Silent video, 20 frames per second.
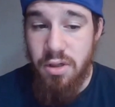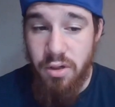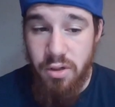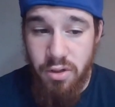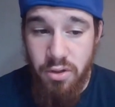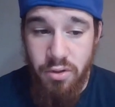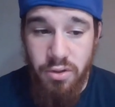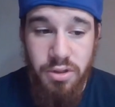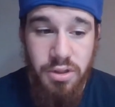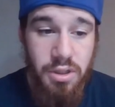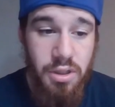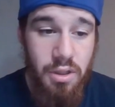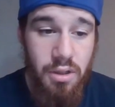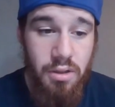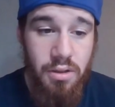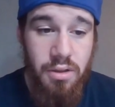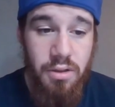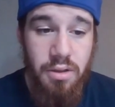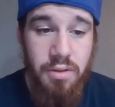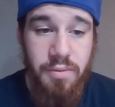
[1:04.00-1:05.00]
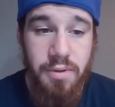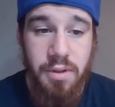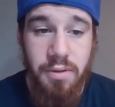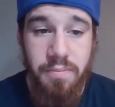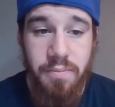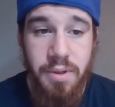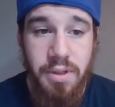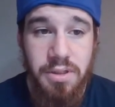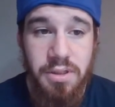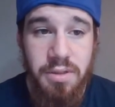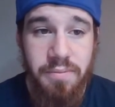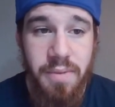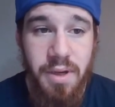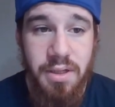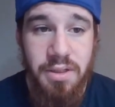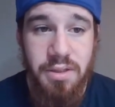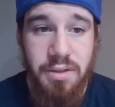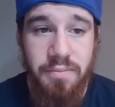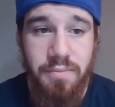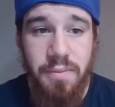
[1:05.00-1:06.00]
Kikuchi are going to be your pitching
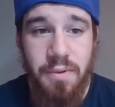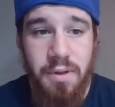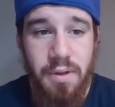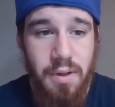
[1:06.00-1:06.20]
matchup.